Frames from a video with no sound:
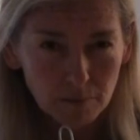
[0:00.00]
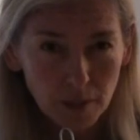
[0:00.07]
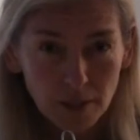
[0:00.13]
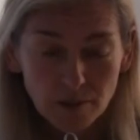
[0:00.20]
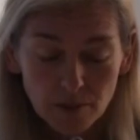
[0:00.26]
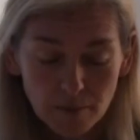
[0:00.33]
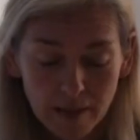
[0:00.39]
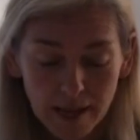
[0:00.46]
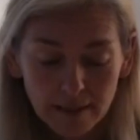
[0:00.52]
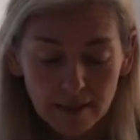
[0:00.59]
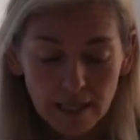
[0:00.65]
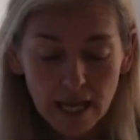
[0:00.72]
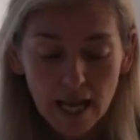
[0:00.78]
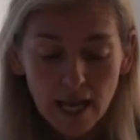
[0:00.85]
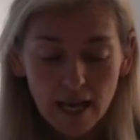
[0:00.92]
most about,
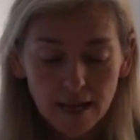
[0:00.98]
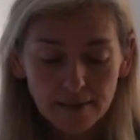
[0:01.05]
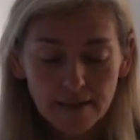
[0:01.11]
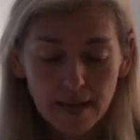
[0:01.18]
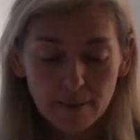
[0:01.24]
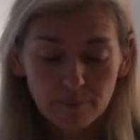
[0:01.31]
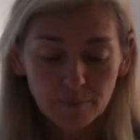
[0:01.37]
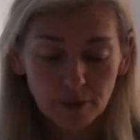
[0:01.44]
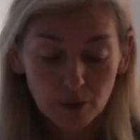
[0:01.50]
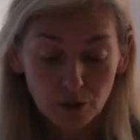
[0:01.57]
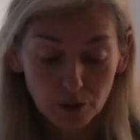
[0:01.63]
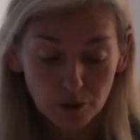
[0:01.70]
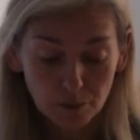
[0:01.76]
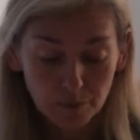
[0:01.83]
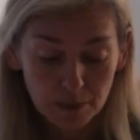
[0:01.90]
and that
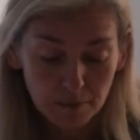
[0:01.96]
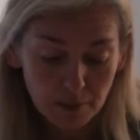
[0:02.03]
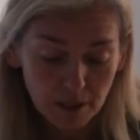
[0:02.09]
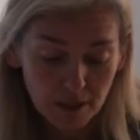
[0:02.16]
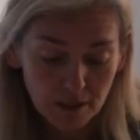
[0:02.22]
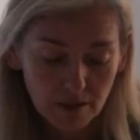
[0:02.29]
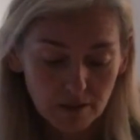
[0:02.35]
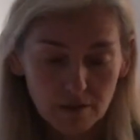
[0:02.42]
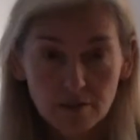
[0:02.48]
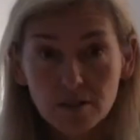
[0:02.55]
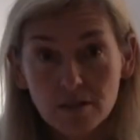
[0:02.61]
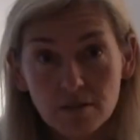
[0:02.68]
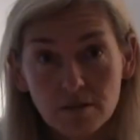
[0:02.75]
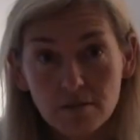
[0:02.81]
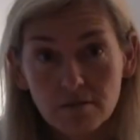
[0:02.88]
could be
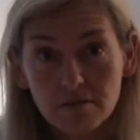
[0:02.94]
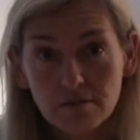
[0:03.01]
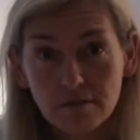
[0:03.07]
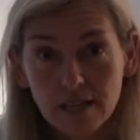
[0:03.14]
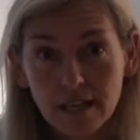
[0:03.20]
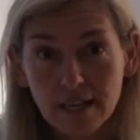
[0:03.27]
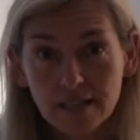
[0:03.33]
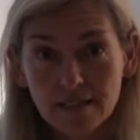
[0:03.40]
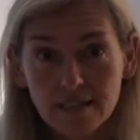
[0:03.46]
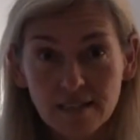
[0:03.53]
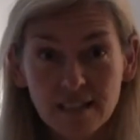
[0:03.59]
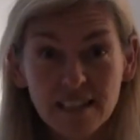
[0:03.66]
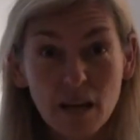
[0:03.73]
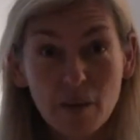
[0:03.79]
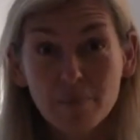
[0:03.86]
because there's
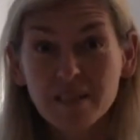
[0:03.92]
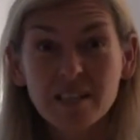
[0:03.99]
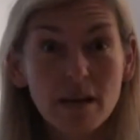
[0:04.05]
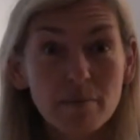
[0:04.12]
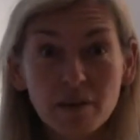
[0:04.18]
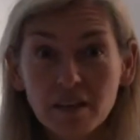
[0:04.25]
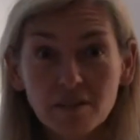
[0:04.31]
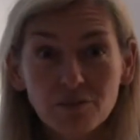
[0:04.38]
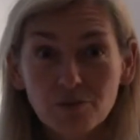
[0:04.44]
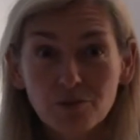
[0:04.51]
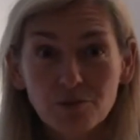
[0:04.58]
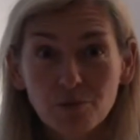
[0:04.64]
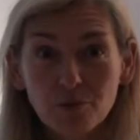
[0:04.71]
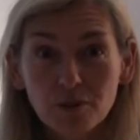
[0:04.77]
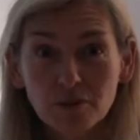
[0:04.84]
an epidemic through
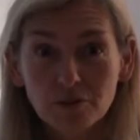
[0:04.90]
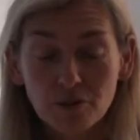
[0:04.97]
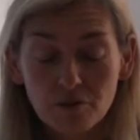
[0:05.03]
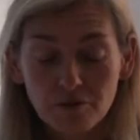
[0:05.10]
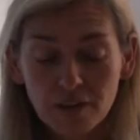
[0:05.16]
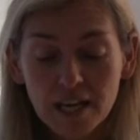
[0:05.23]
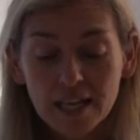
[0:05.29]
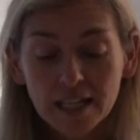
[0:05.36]
the world of